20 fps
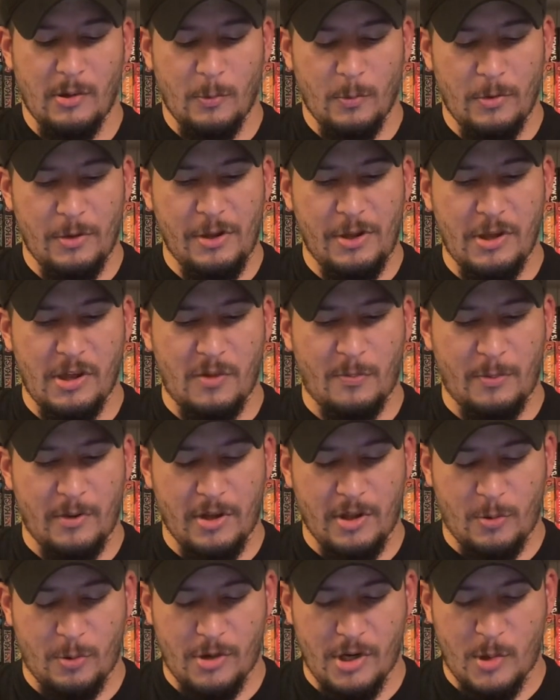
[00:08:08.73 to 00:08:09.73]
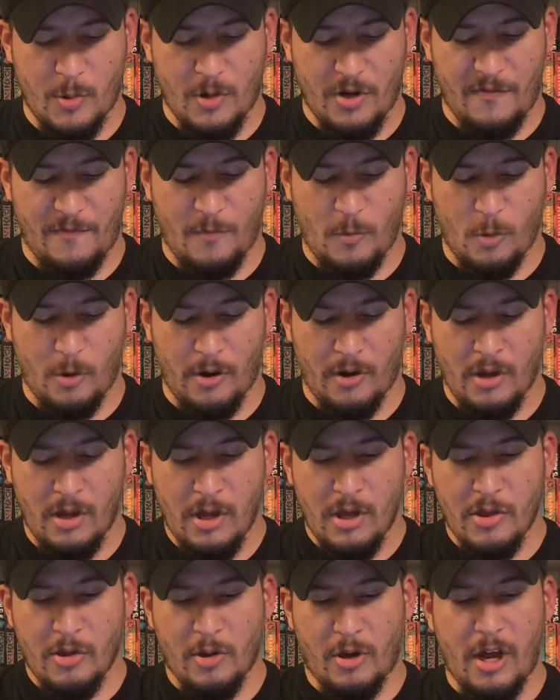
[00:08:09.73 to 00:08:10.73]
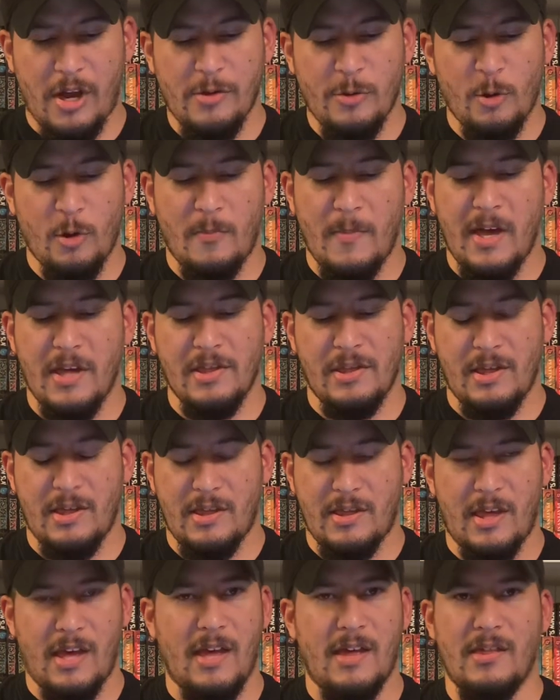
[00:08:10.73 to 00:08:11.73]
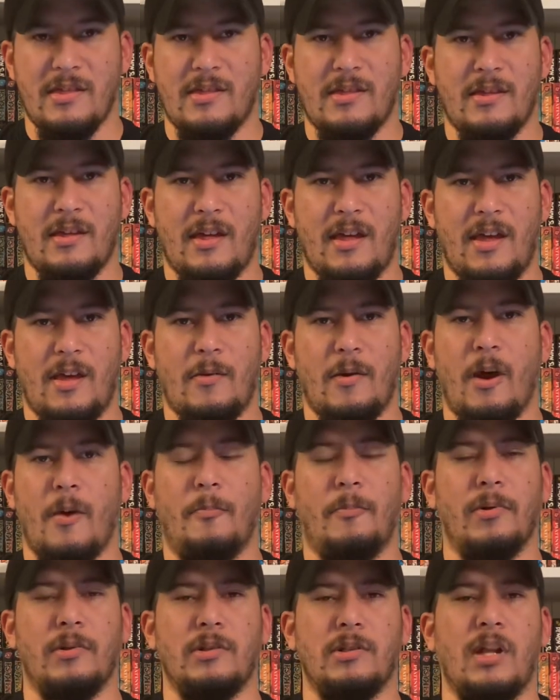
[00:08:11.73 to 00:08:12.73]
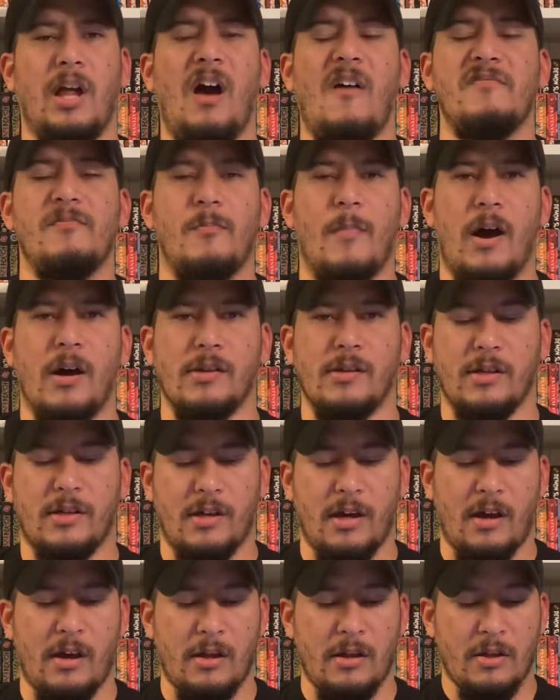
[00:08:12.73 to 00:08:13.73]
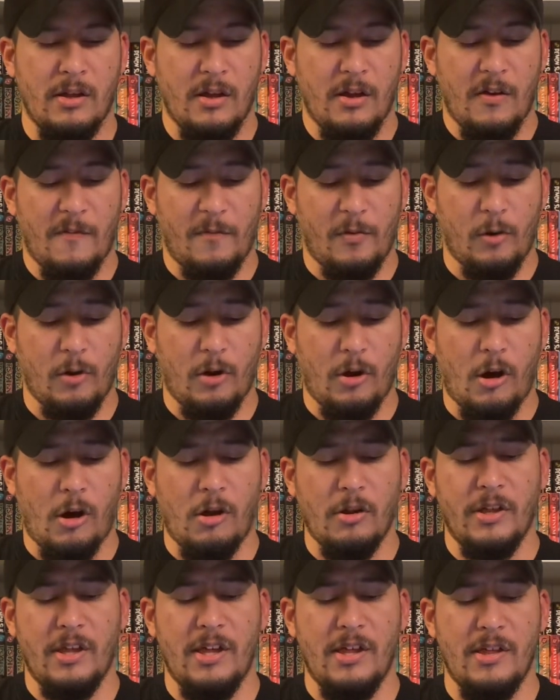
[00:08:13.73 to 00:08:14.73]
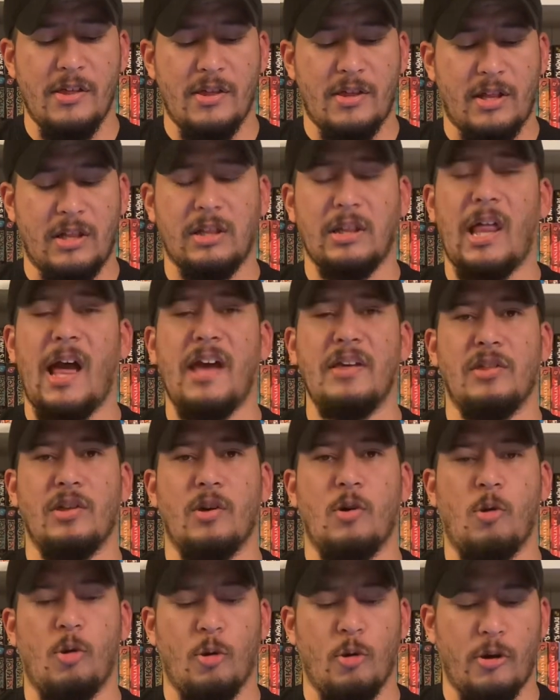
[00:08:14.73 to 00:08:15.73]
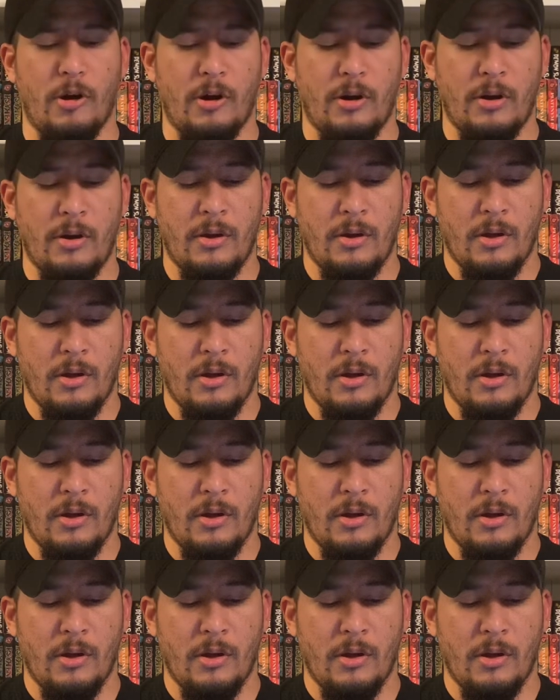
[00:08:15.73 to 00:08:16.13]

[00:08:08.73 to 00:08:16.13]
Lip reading: Releases spring 2024. So Kazuo Omez is a beloved mangaka for all his classic horror